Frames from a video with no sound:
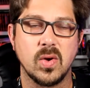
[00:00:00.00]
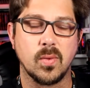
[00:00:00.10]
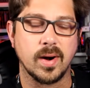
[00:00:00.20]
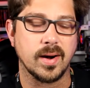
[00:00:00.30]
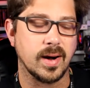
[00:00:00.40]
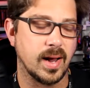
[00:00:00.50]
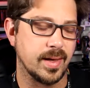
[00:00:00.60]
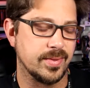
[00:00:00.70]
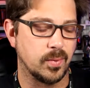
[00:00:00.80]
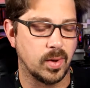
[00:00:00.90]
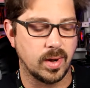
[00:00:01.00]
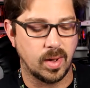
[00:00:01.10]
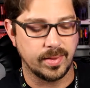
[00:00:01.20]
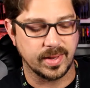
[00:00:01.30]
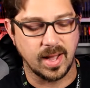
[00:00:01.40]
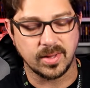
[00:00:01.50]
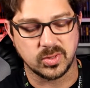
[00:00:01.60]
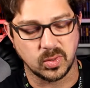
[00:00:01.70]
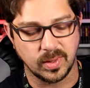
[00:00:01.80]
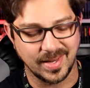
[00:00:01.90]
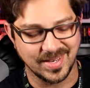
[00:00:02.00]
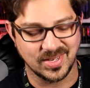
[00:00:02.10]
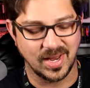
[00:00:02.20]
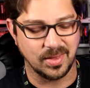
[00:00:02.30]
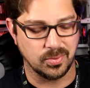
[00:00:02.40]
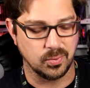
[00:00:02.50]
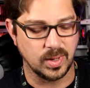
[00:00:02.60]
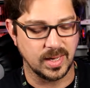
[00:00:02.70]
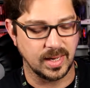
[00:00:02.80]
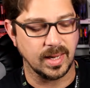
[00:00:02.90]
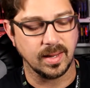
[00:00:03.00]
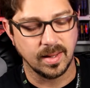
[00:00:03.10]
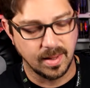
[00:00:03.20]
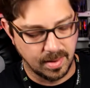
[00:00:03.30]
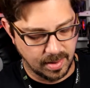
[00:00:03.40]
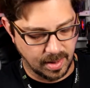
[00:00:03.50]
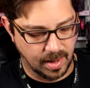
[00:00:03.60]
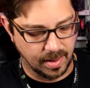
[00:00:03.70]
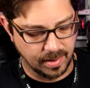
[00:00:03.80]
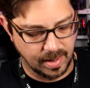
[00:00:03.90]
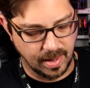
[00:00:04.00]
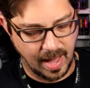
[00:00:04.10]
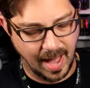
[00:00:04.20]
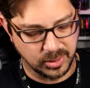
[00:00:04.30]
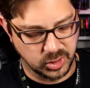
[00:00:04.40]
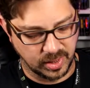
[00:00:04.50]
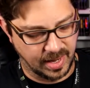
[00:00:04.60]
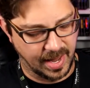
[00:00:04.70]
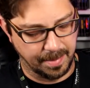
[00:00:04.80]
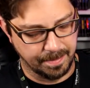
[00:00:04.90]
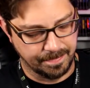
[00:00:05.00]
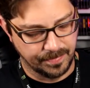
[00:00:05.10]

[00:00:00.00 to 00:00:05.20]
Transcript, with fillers: where the one on the console is a 3D action game.